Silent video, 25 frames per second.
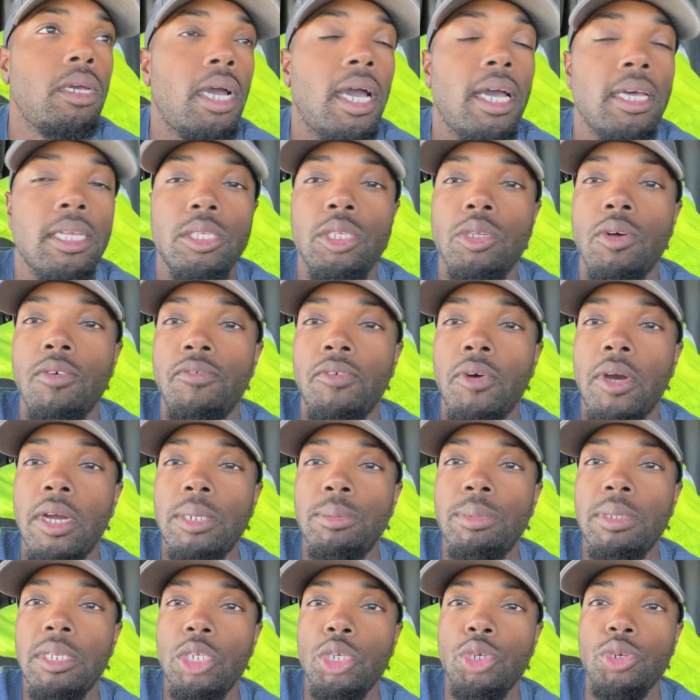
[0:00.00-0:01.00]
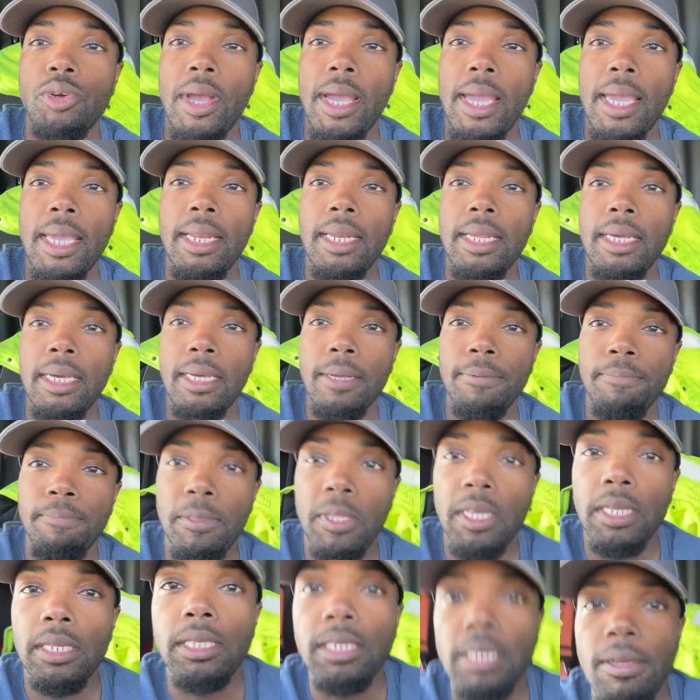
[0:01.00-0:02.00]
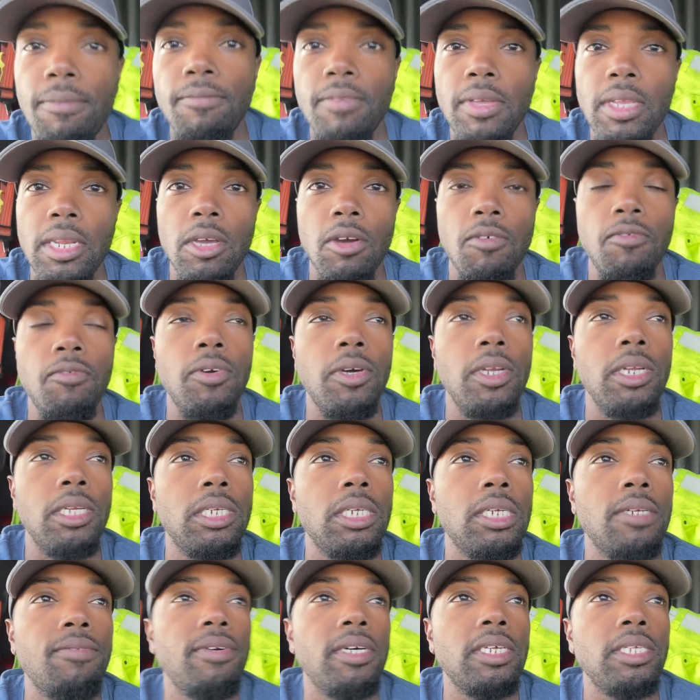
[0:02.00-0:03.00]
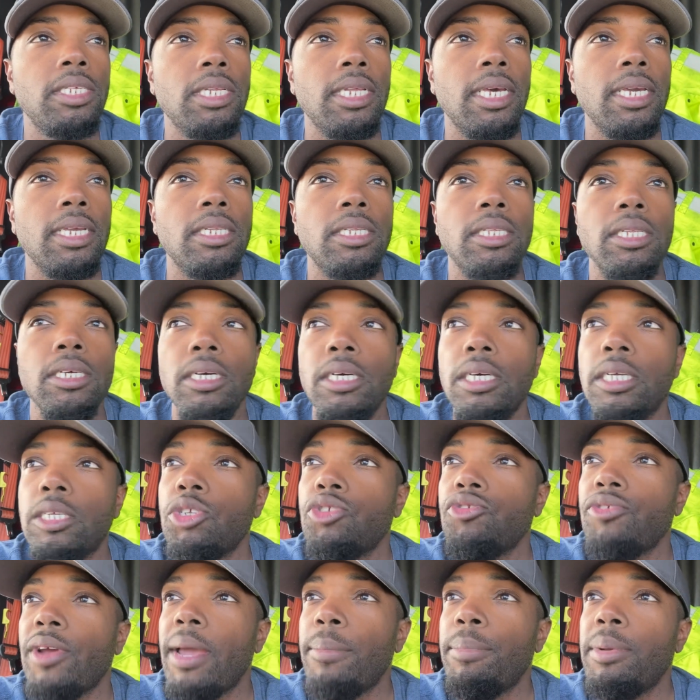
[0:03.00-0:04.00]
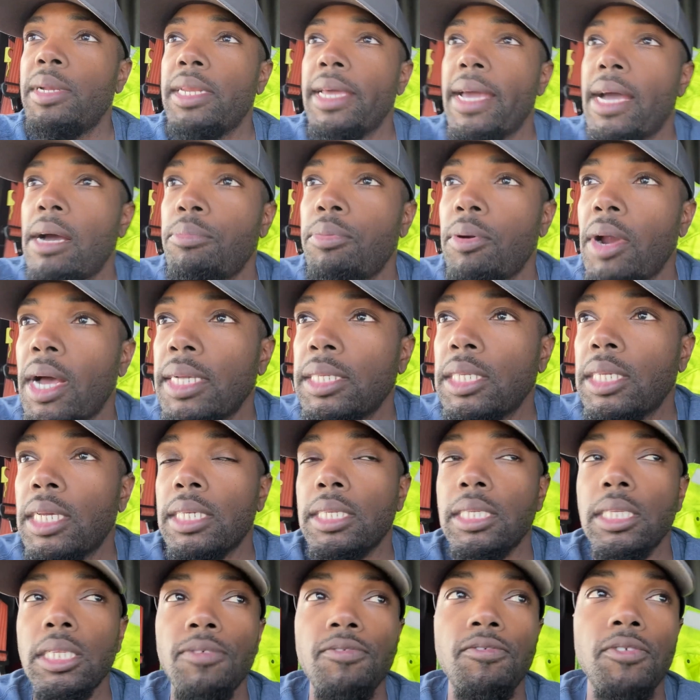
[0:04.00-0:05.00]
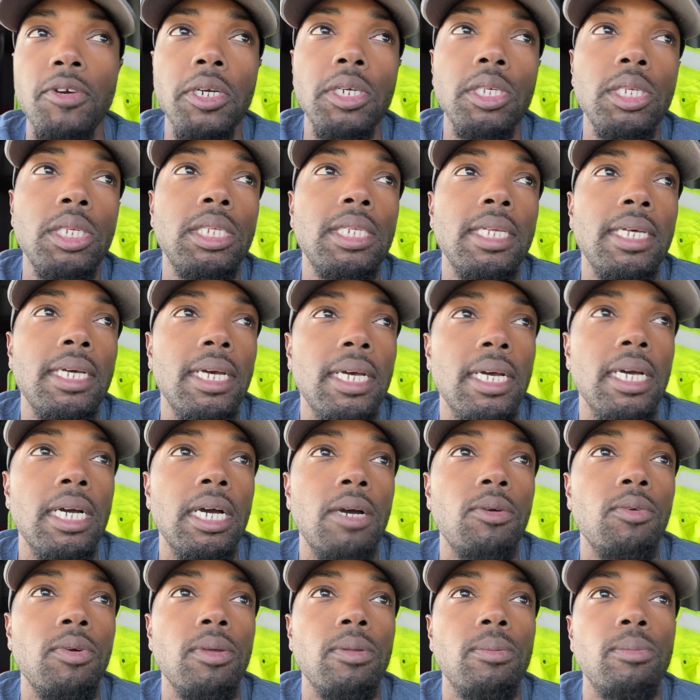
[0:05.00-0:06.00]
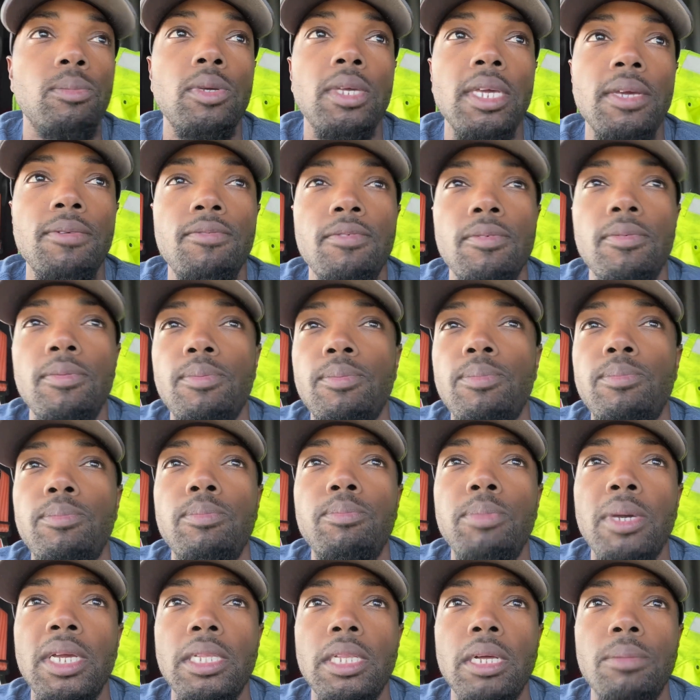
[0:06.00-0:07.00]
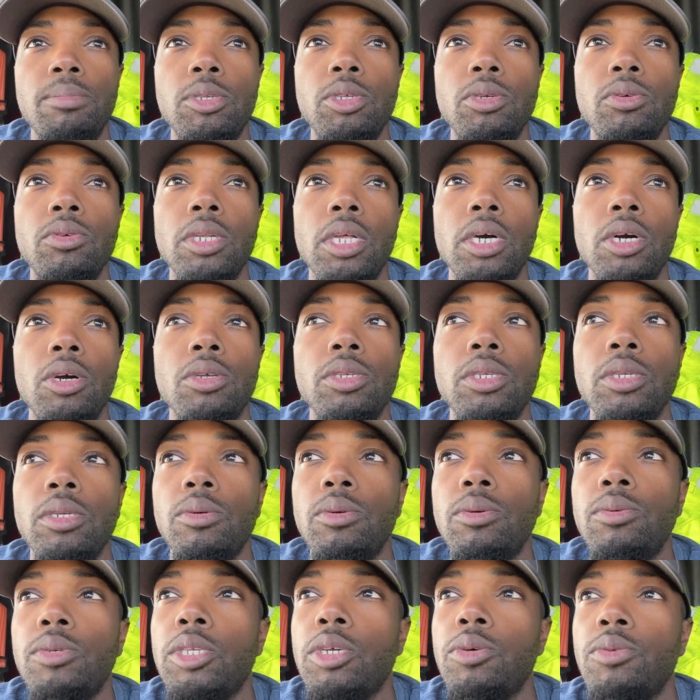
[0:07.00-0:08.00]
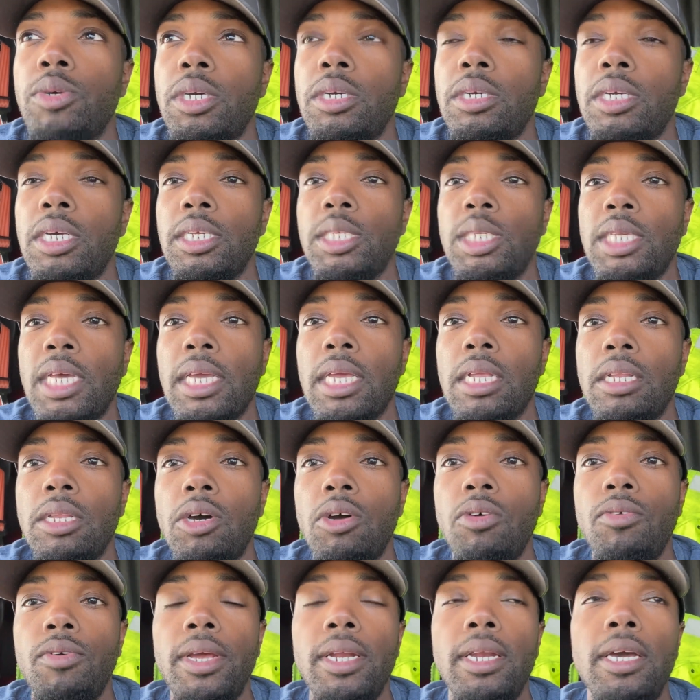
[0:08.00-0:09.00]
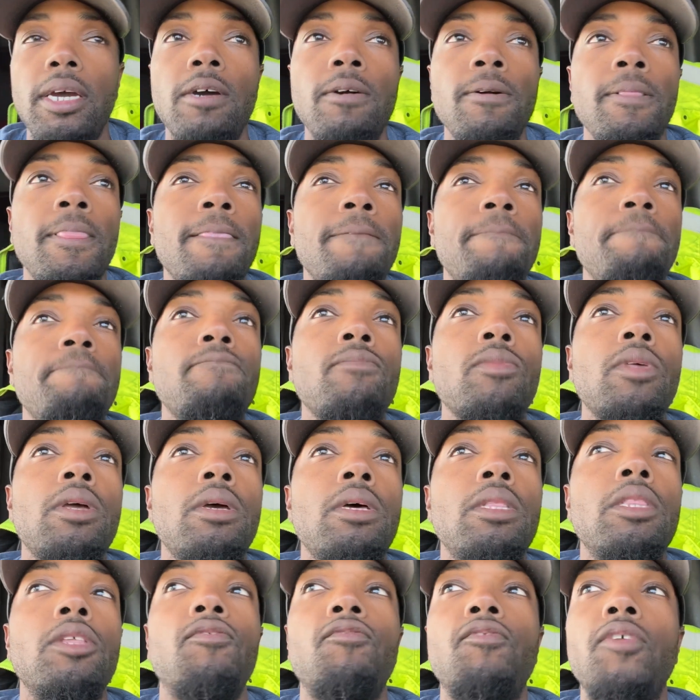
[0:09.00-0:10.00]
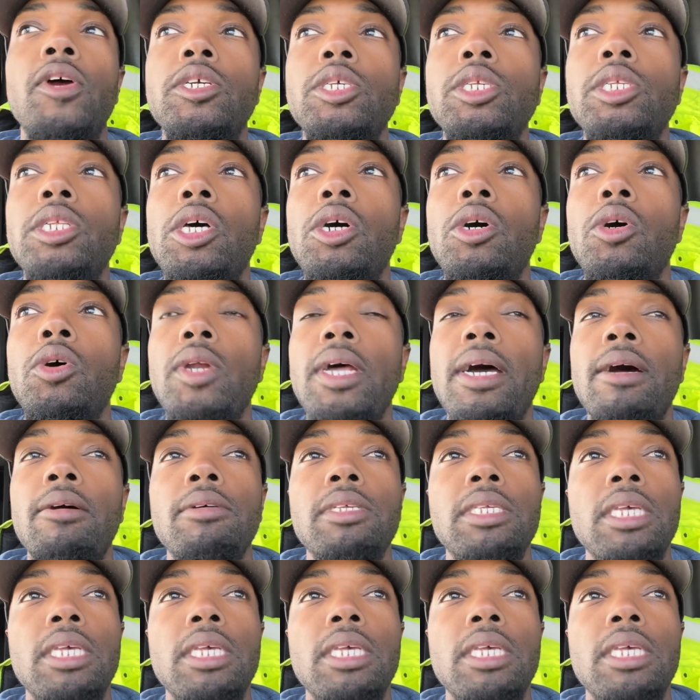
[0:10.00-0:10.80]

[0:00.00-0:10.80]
so far i've been trying to get some video footage of us like the uh, scrapping down process the first uh we, we have picked up two loads so, so we're on our second load right now the first load I was